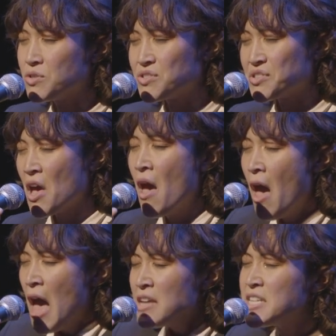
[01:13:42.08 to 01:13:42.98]
most.
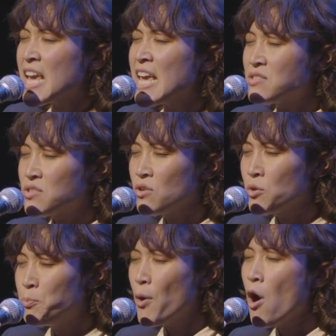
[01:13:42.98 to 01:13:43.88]

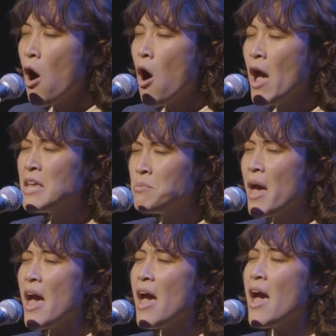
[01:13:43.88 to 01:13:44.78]

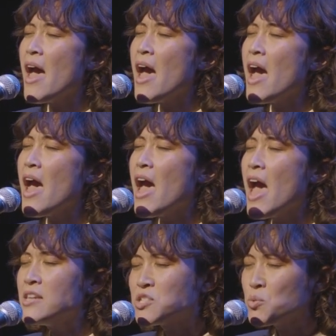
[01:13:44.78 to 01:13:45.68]

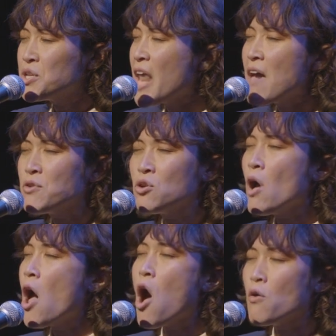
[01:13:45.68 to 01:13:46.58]
Disappointments will
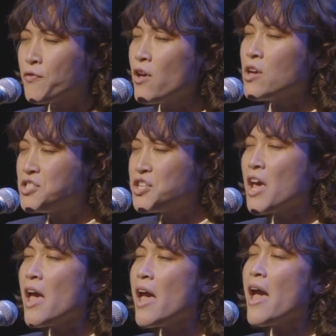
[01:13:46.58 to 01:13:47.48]
never
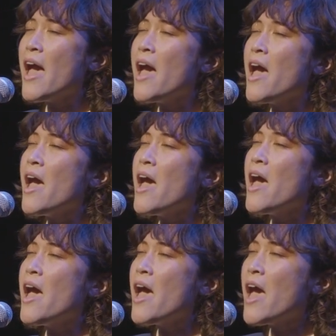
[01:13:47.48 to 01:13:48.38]

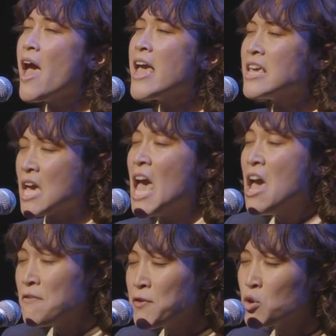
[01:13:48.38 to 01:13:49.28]
overtake.
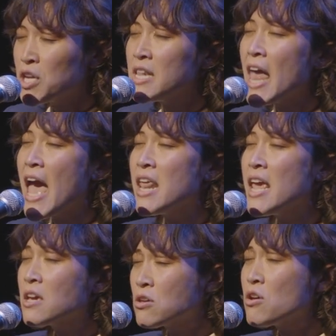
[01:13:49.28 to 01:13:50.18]
If you can let
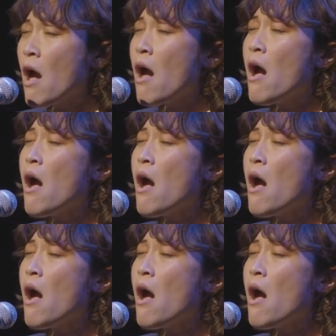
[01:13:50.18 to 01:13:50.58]
it go